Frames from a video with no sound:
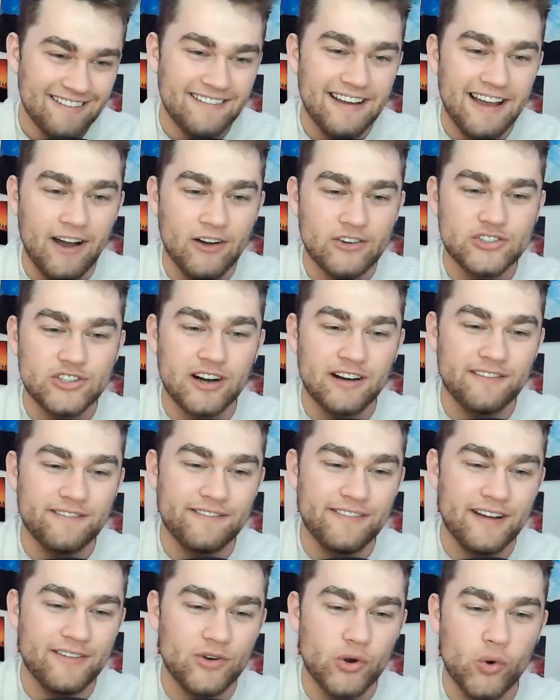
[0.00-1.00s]
How Jon
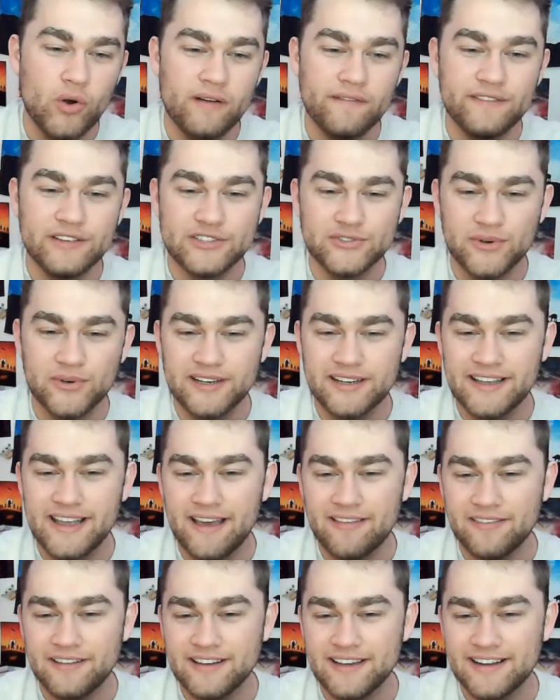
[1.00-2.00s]
Favreau eviscerated
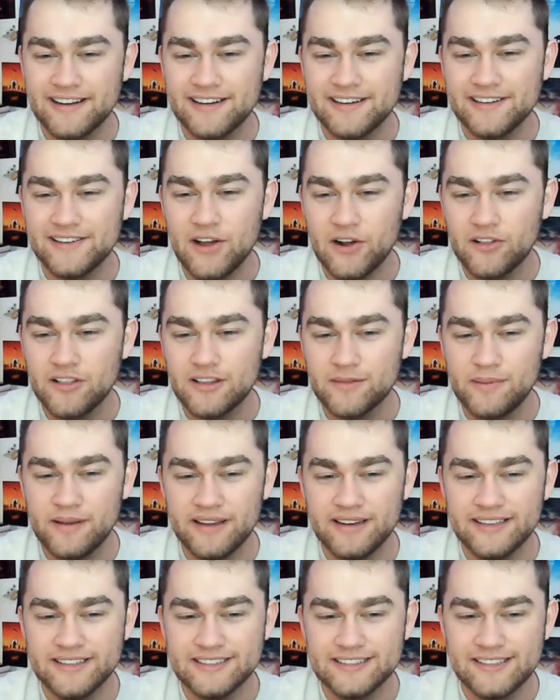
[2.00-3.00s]
Kathleen Kennedy. Not clickbait
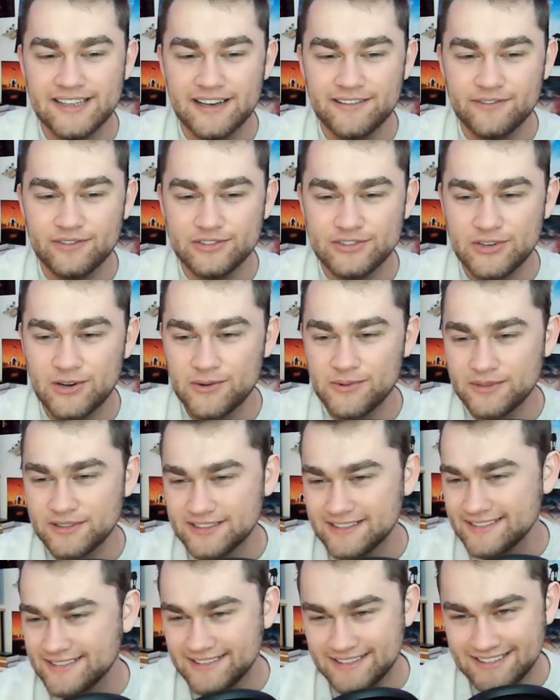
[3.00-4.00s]
is the end for Star Wars.
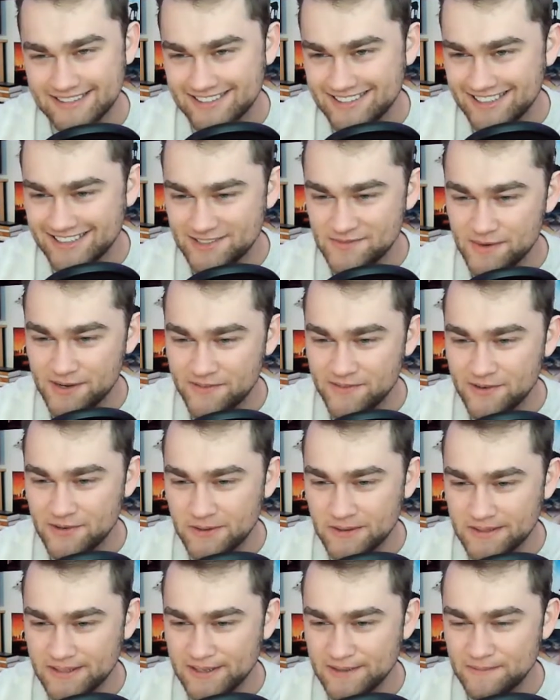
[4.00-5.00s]
I should make a video like
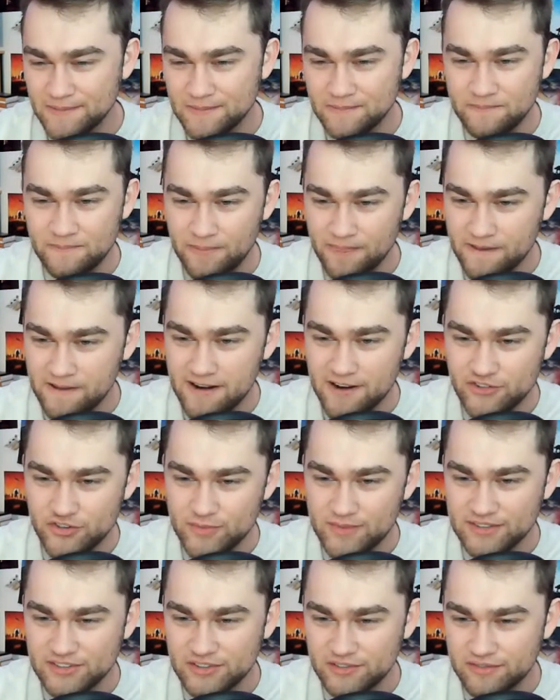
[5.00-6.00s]
that. I gotta shoot
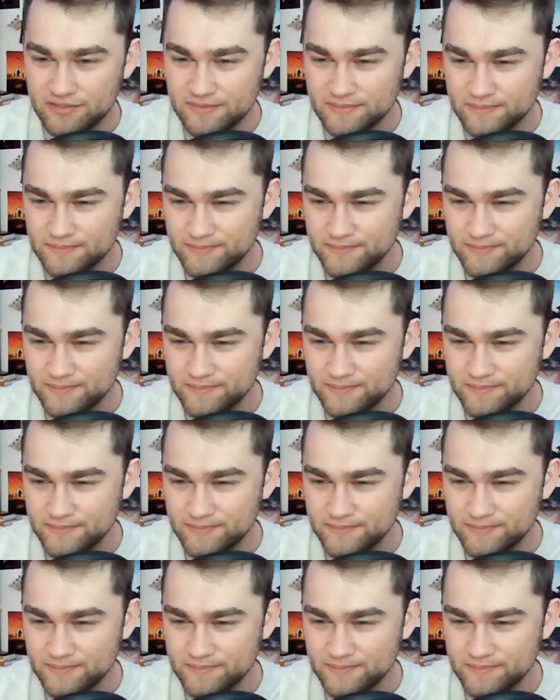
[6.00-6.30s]
myself.